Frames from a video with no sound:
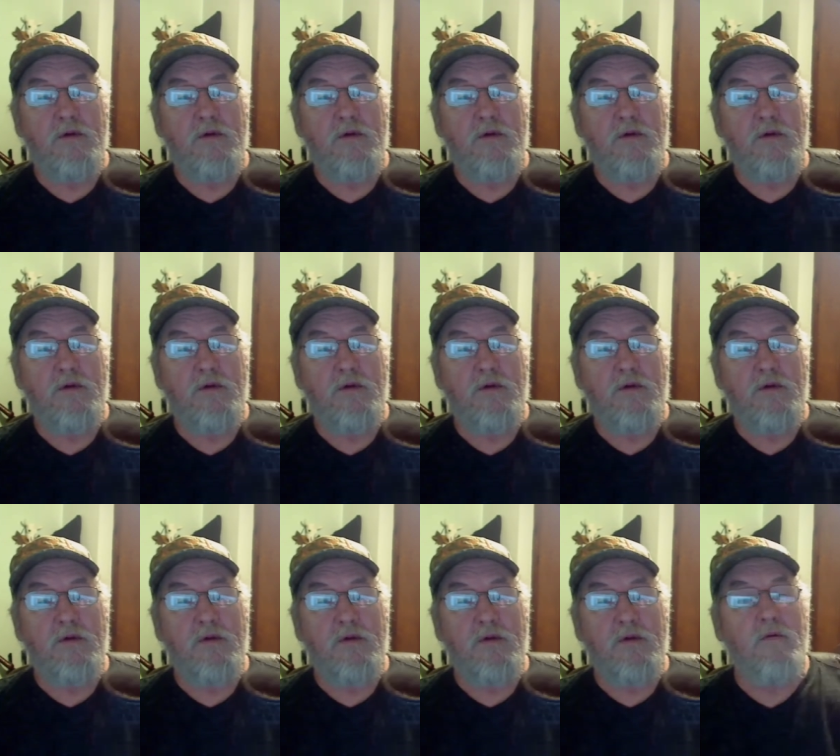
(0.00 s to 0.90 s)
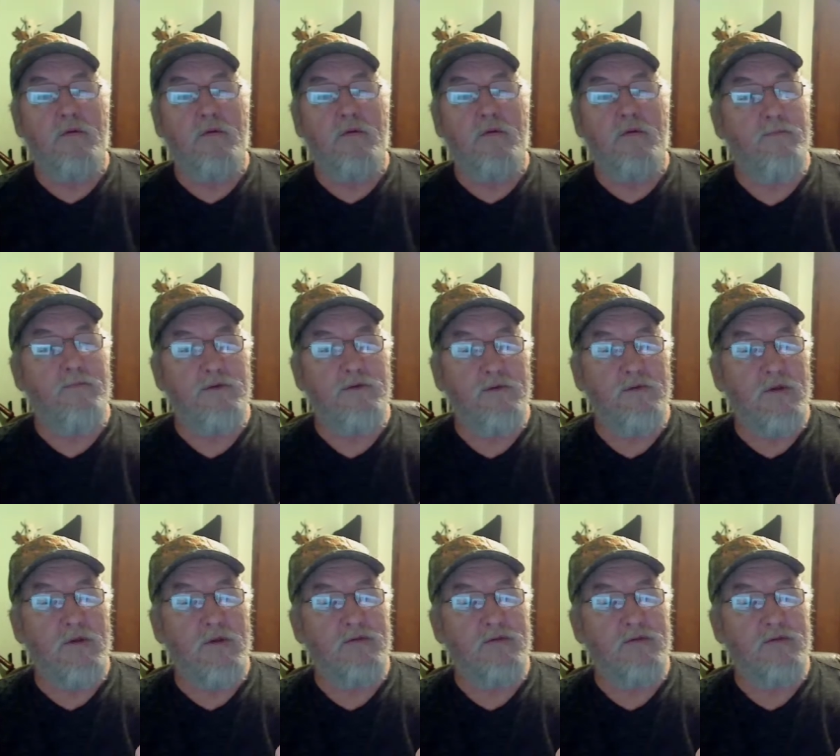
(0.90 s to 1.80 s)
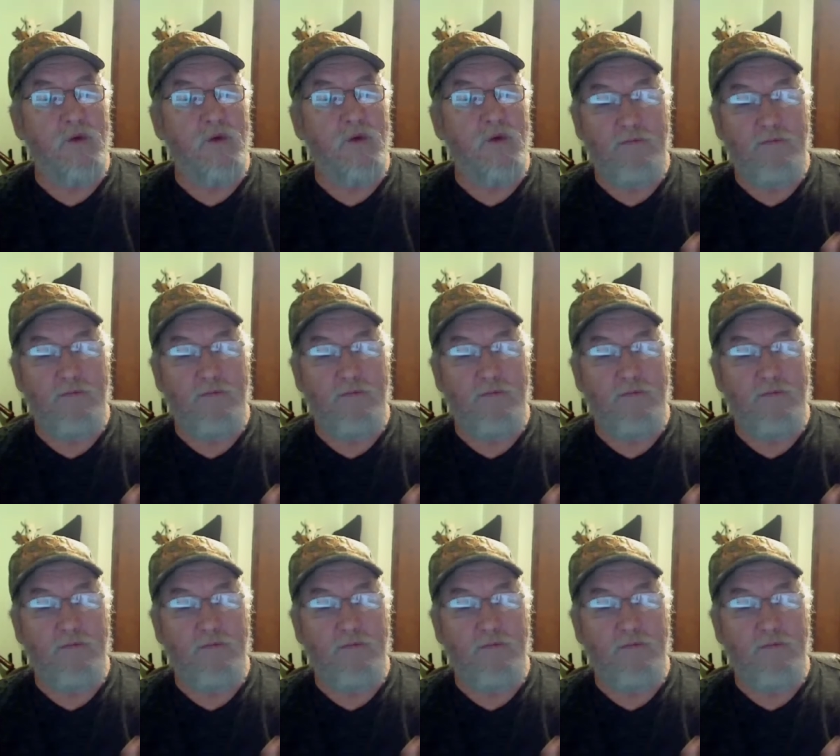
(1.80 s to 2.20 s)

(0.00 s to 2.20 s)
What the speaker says: It's the one in the best shape. So that's the one I'll